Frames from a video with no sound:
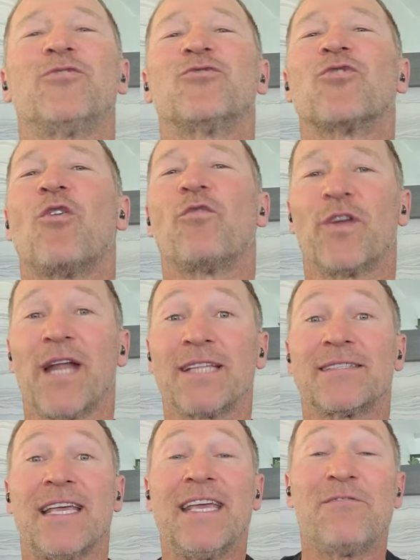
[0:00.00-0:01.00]
wife would drove
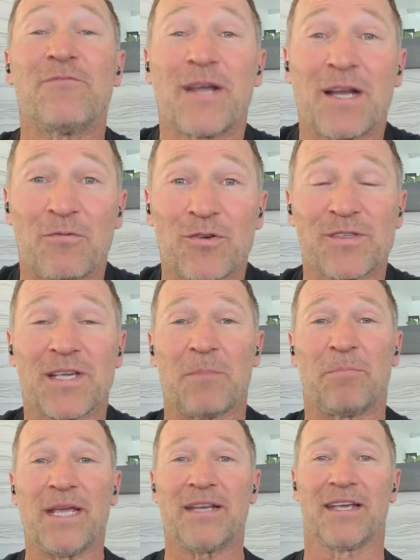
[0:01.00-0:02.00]
her nuts even when I
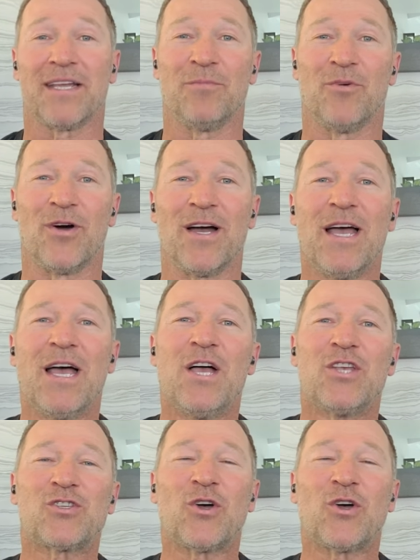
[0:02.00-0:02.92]
wasn't competing anymore.